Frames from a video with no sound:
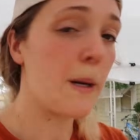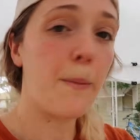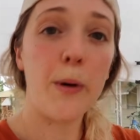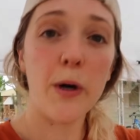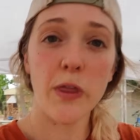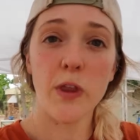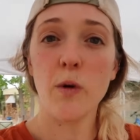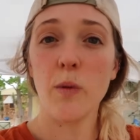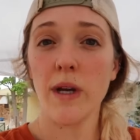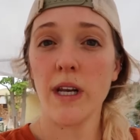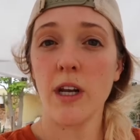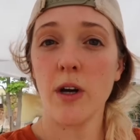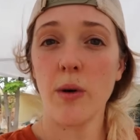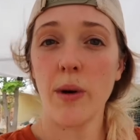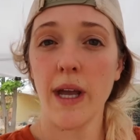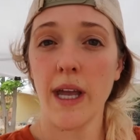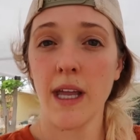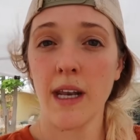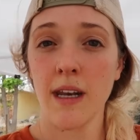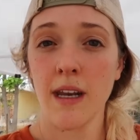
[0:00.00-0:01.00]
gonna put the window
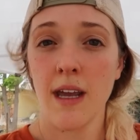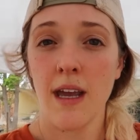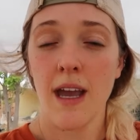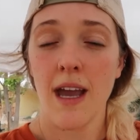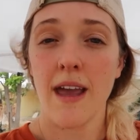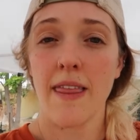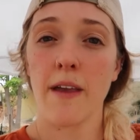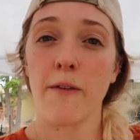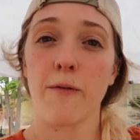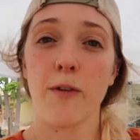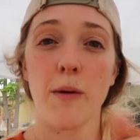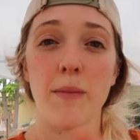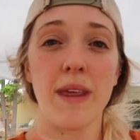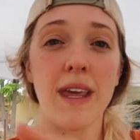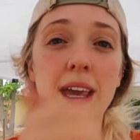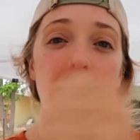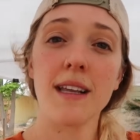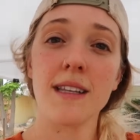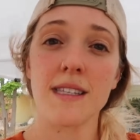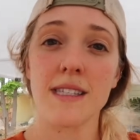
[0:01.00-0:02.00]
in, and then from
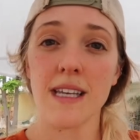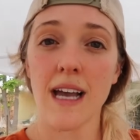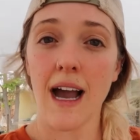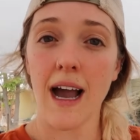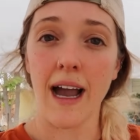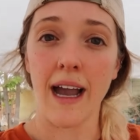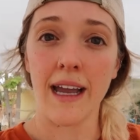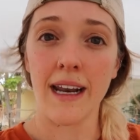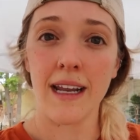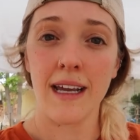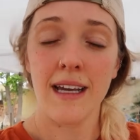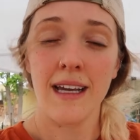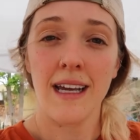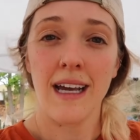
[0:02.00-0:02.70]
the inside,